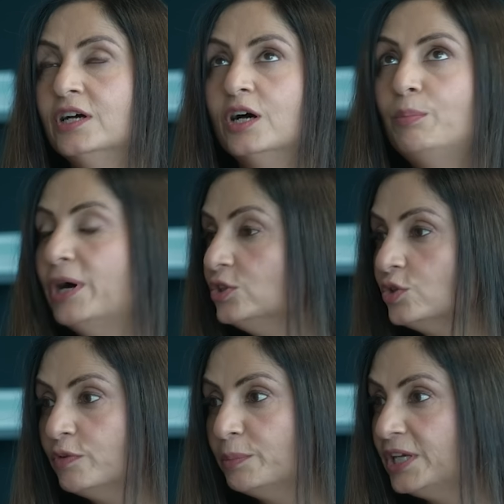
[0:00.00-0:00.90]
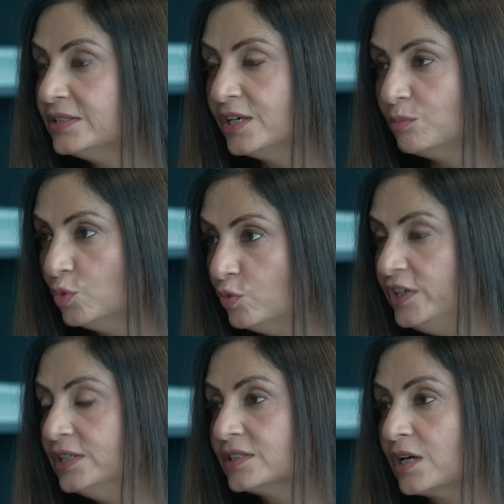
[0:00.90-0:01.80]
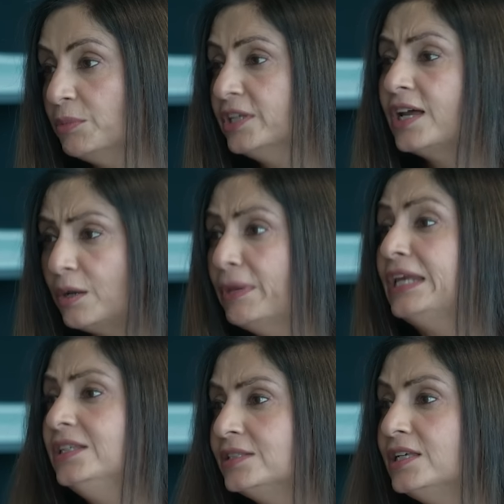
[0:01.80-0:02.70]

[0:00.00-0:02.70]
a bunch of amazing movies coming. There are many